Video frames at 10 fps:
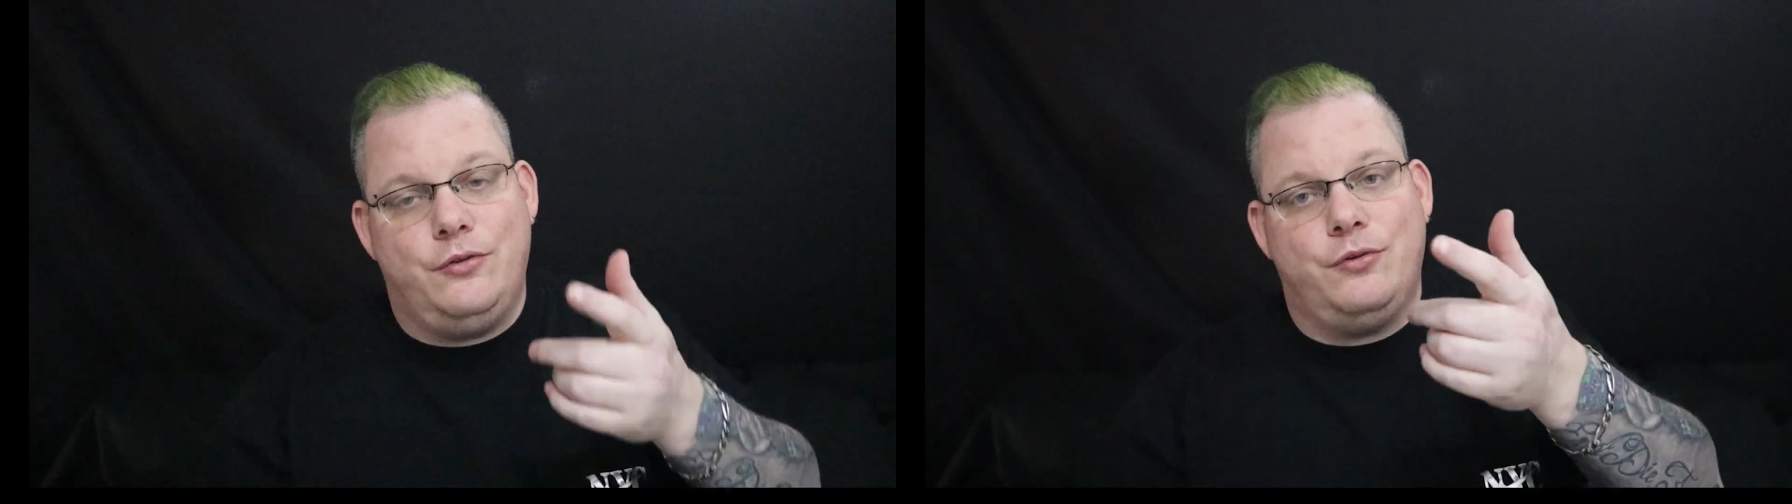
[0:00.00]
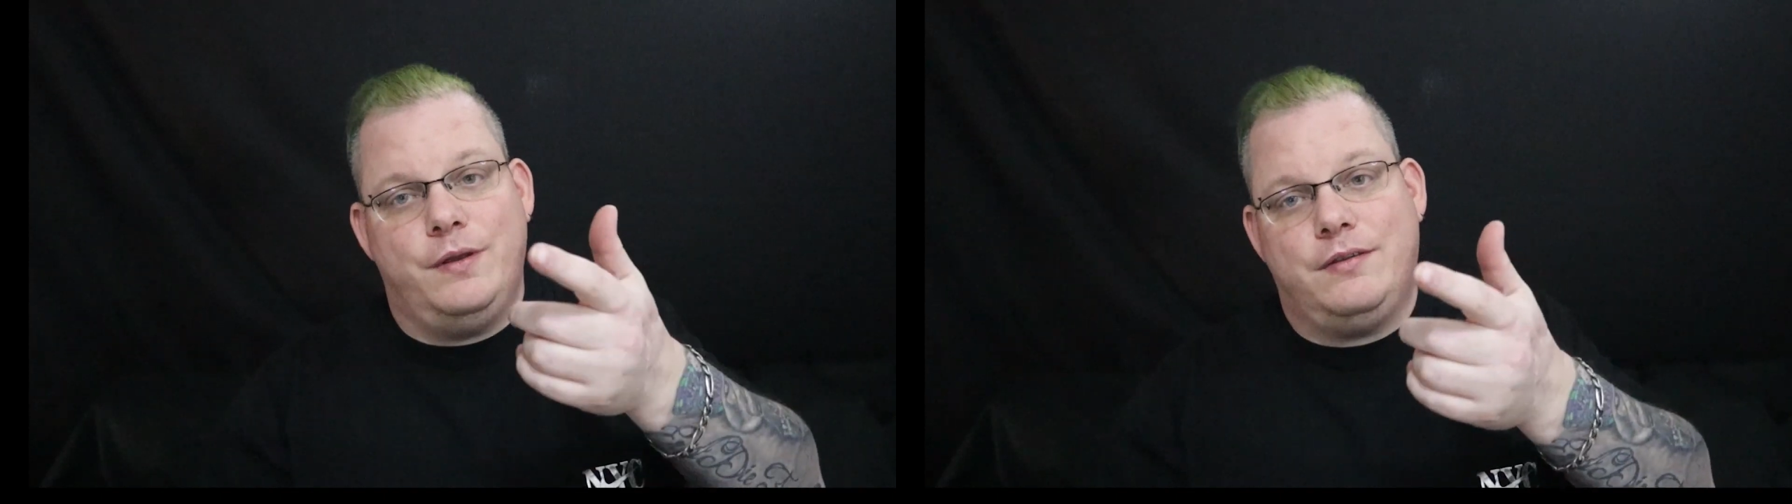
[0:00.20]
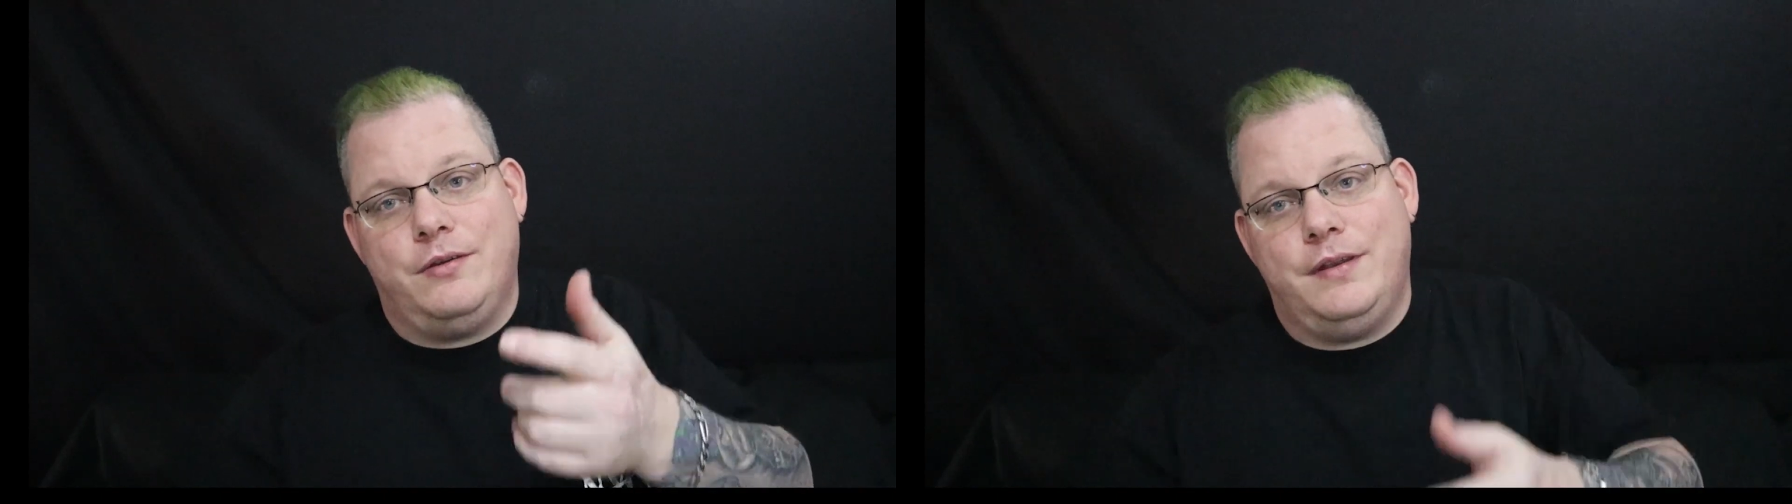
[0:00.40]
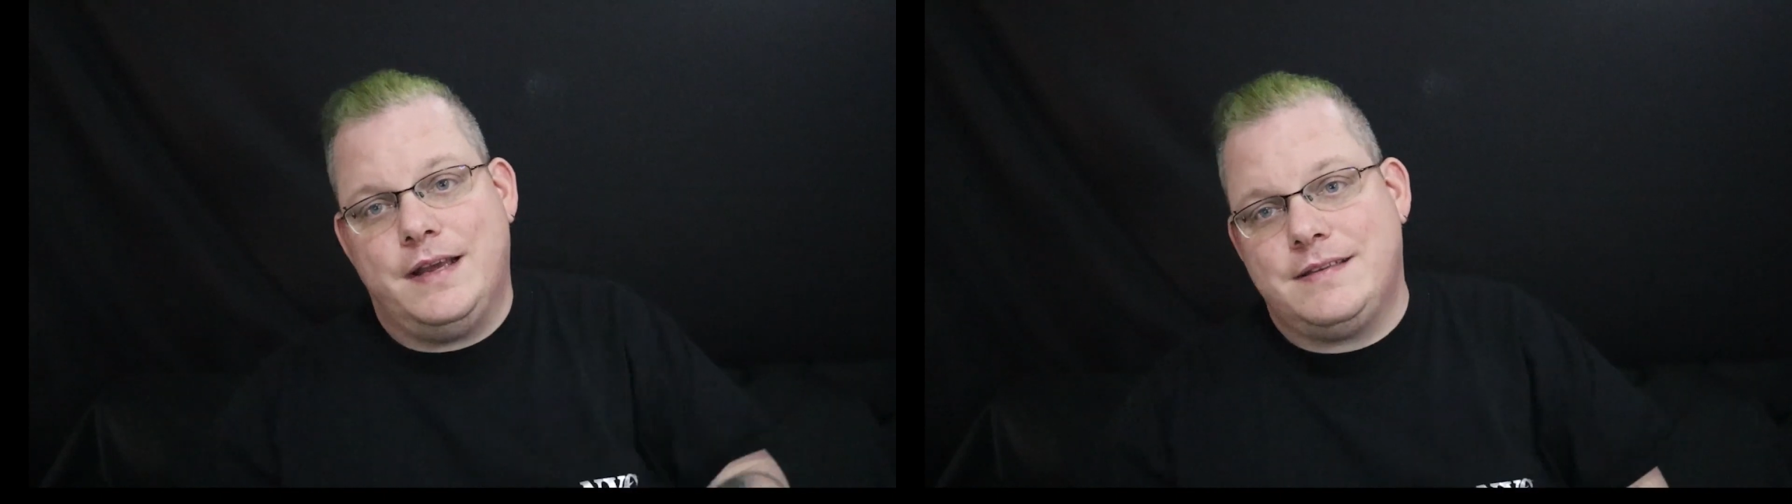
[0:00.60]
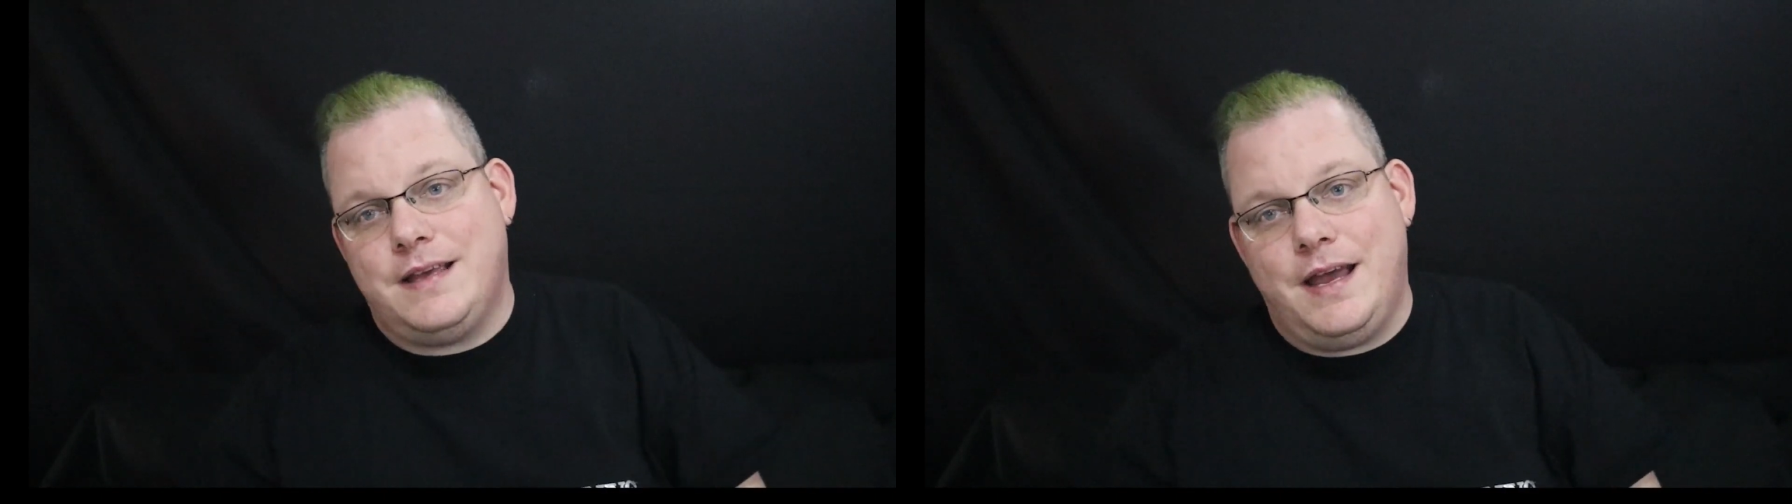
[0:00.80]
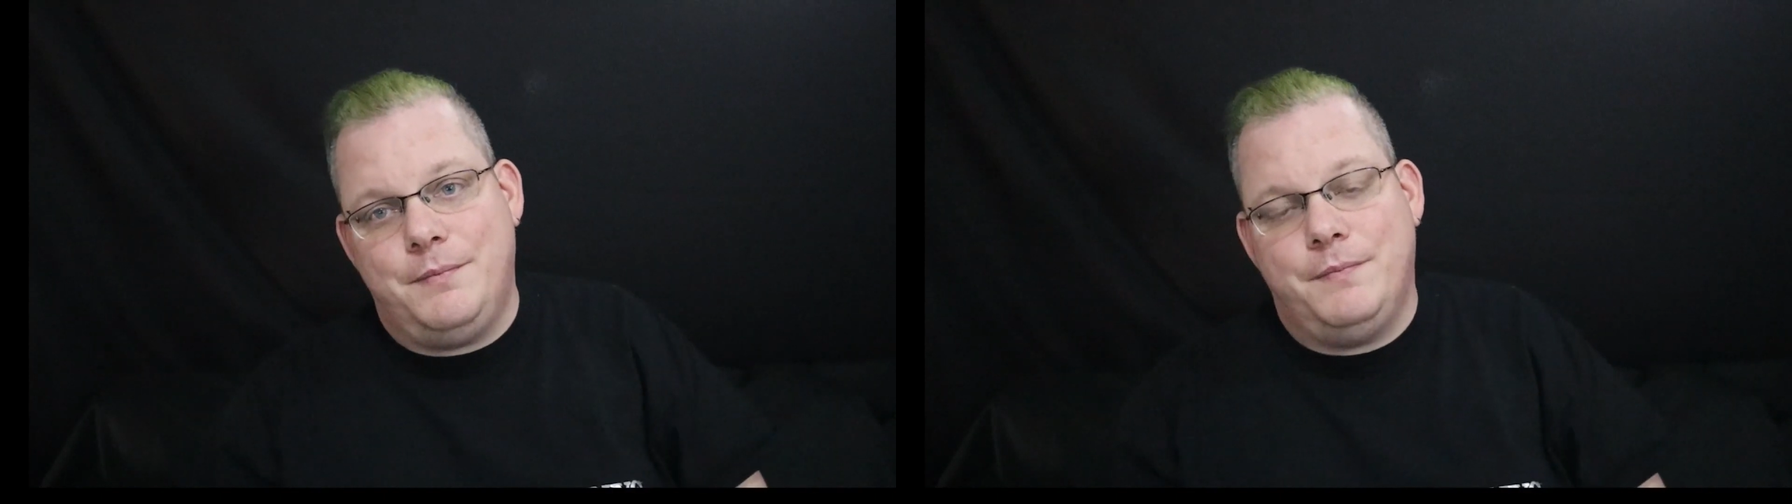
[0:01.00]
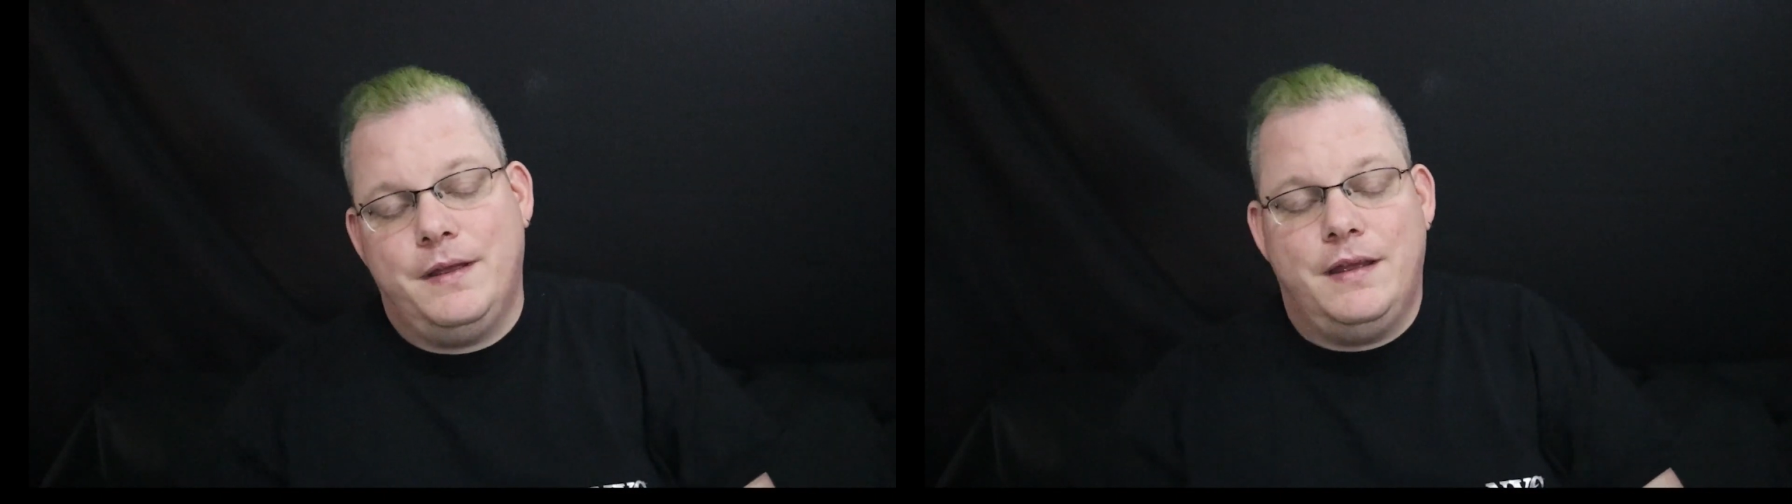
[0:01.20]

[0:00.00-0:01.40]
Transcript: So until next time,